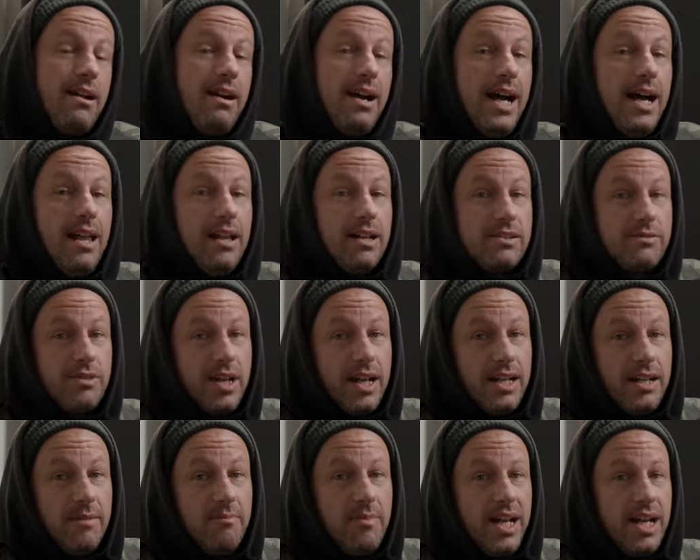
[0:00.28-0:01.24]
out Alex
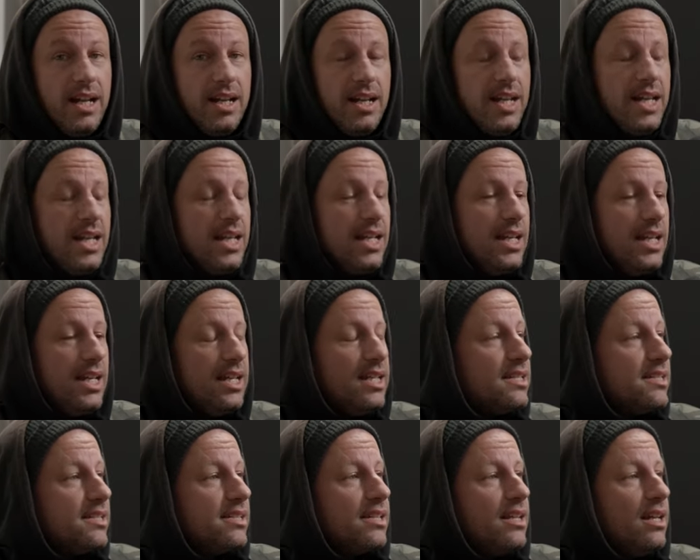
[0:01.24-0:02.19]
Rankin, man. He
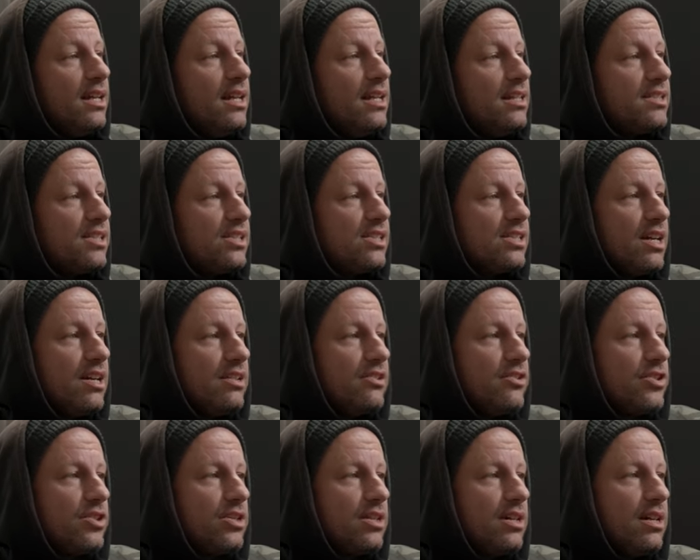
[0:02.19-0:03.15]
is
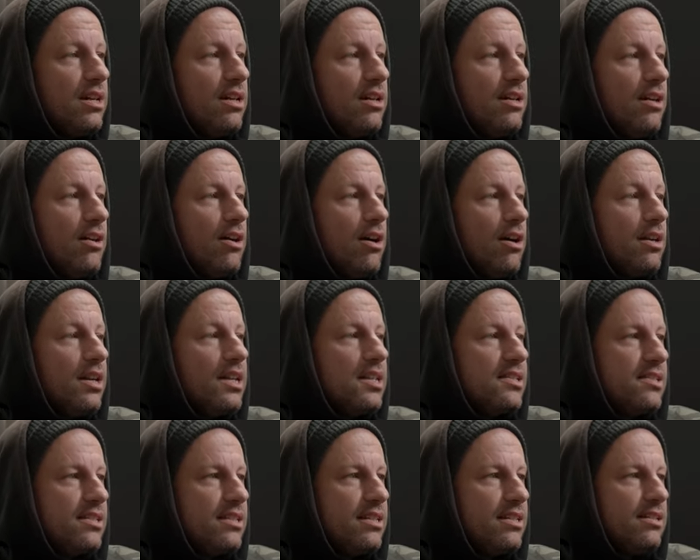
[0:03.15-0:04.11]
such an
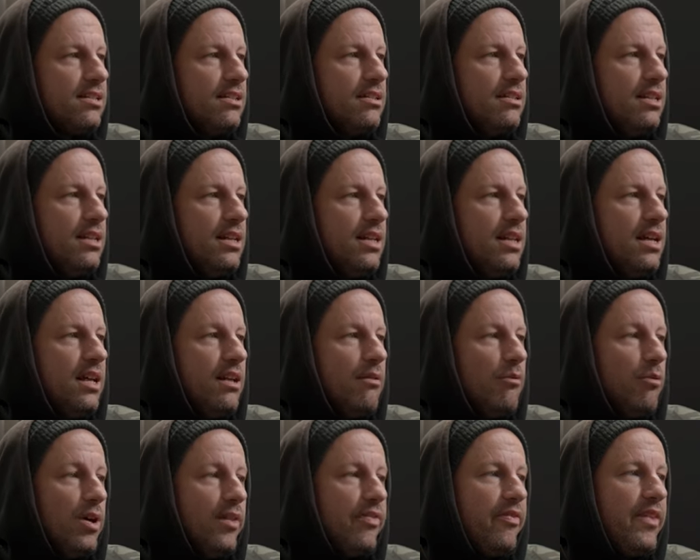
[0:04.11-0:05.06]
artist, dude.
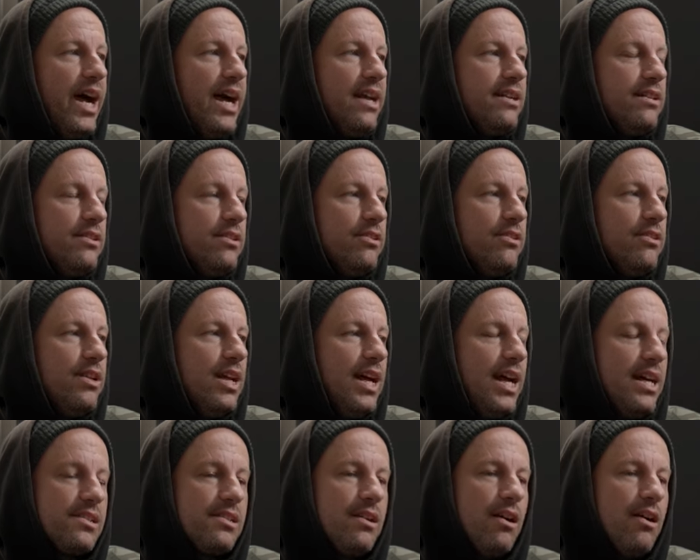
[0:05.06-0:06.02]
What that dude
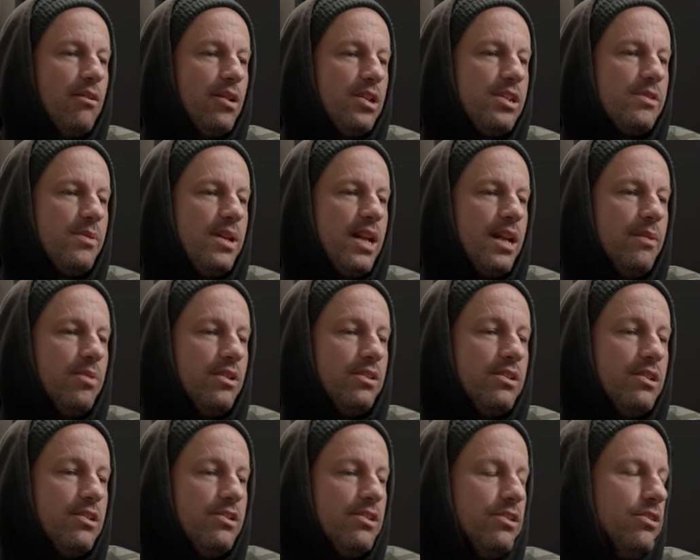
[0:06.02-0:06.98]
has always been able
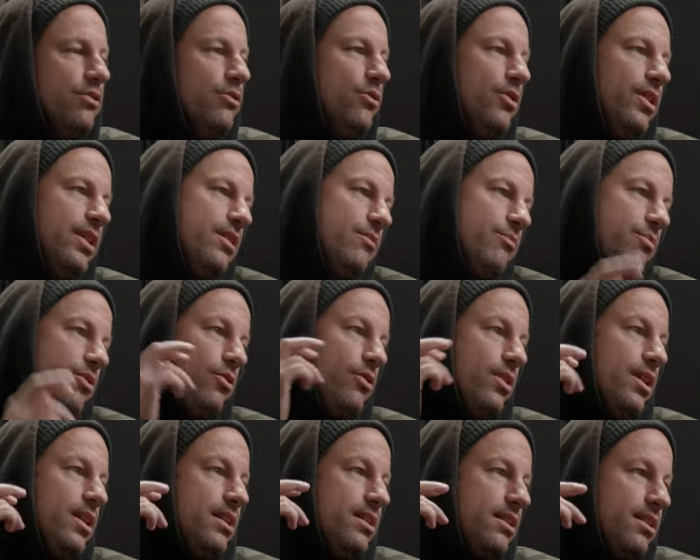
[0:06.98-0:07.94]
to do with a
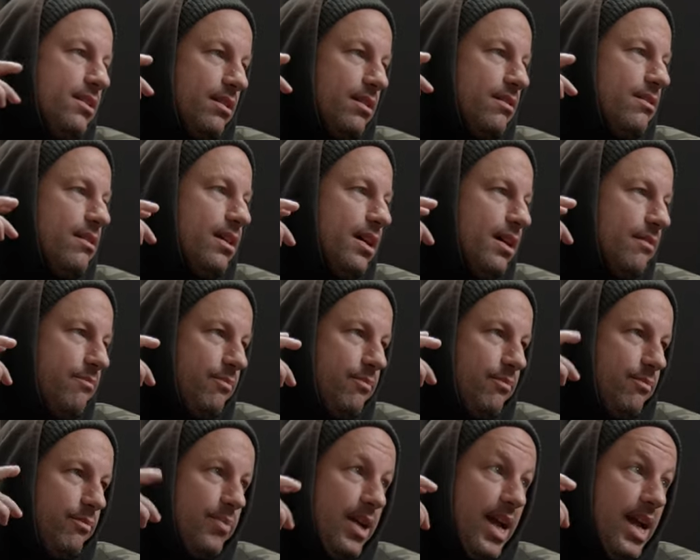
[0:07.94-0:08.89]
point and a
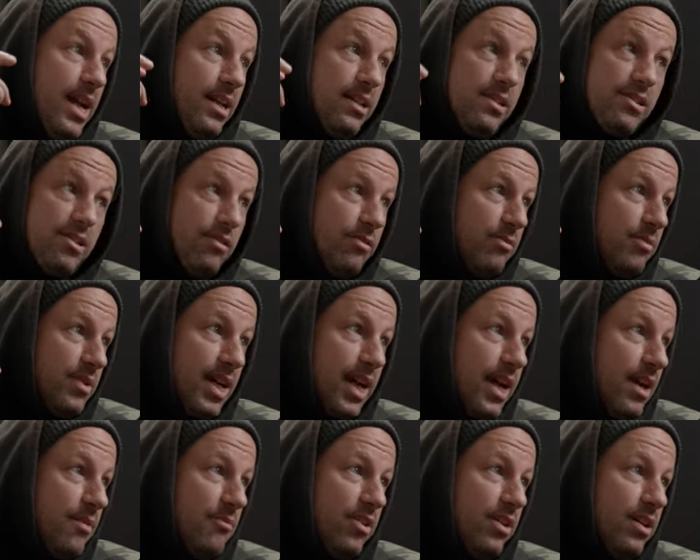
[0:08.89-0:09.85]
pan and zoom
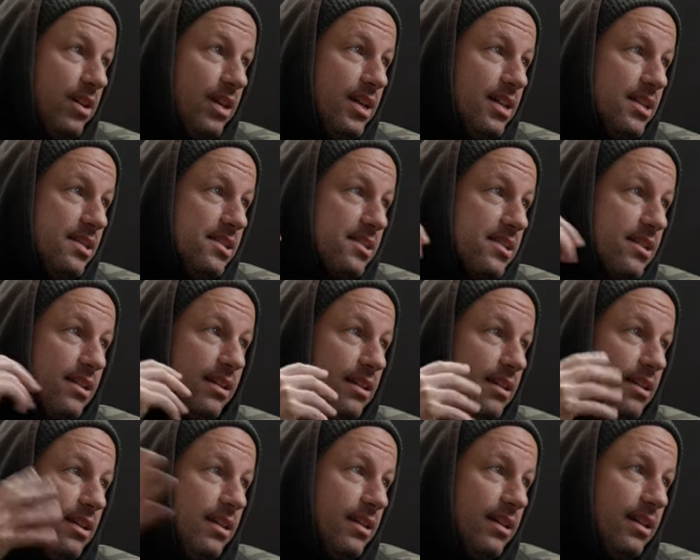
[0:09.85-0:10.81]
camera is
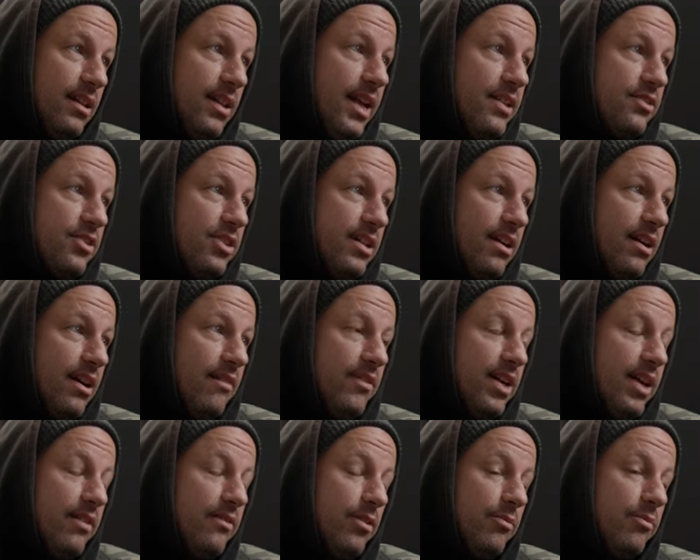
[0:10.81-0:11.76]
legendary. I've
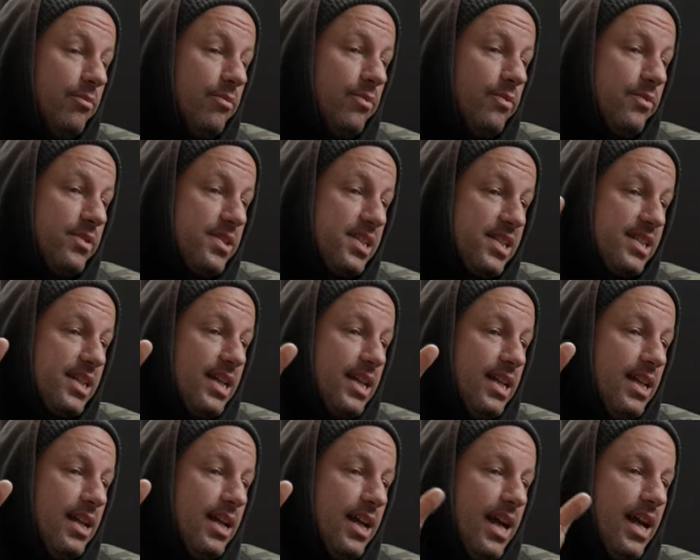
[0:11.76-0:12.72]
never
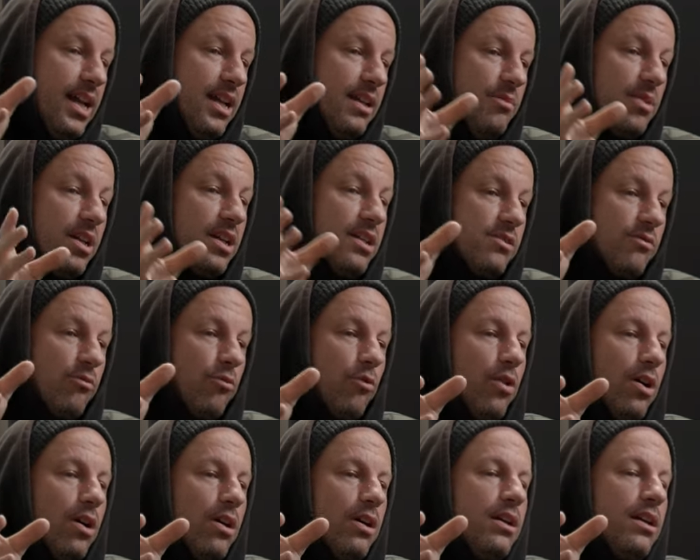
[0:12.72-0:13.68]
seen anybody's
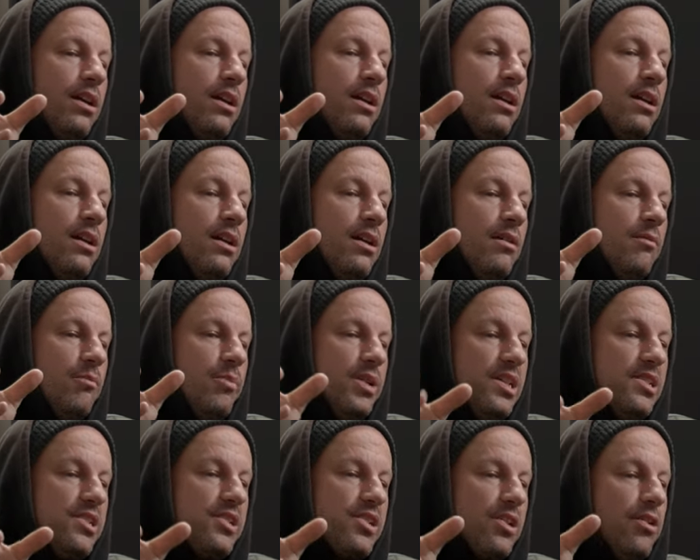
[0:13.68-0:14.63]
work
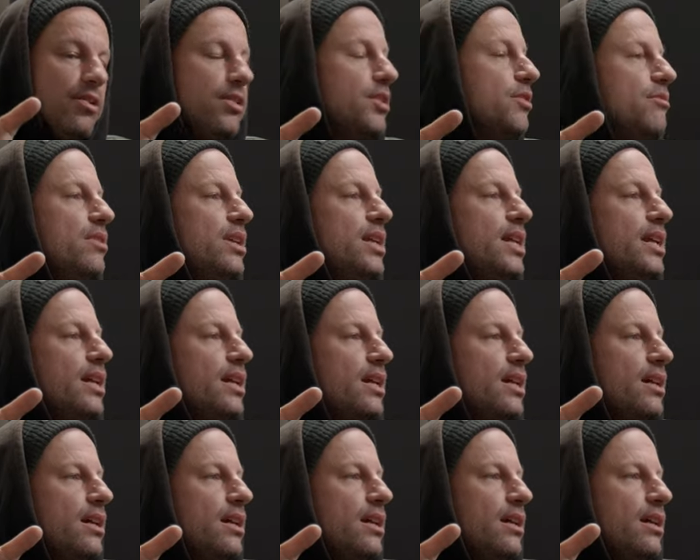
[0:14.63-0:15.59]
be so unique